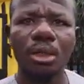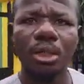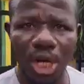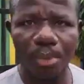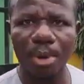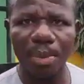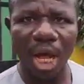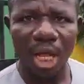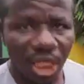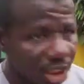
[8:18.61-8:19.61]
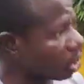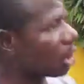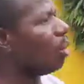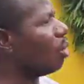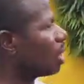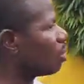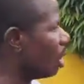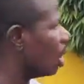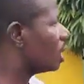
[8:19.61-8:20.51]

You remember, the Second World War